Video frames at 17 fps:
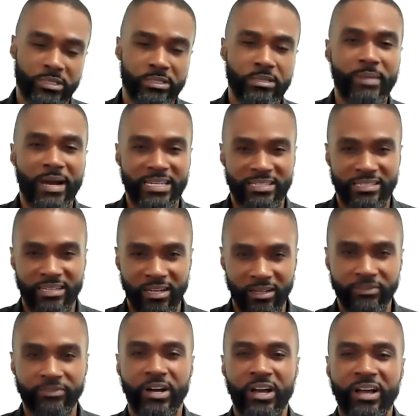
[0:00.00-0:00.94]
to
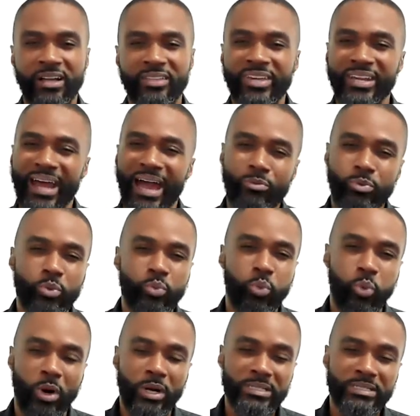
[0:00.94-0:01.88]
myself that I would
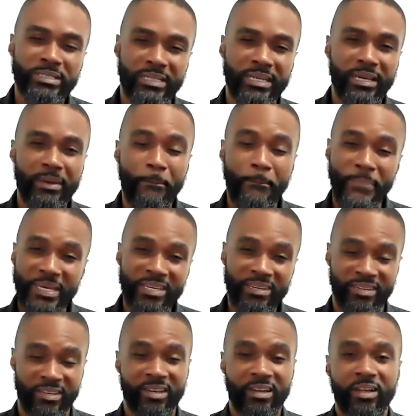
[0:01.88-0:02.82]
one day
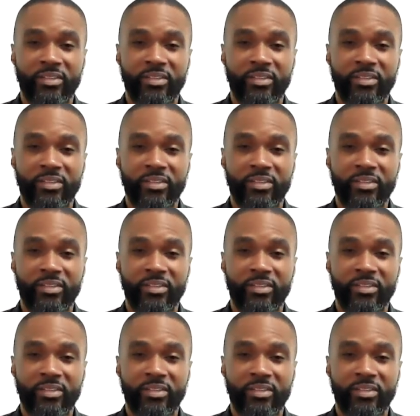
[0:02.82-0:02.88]
be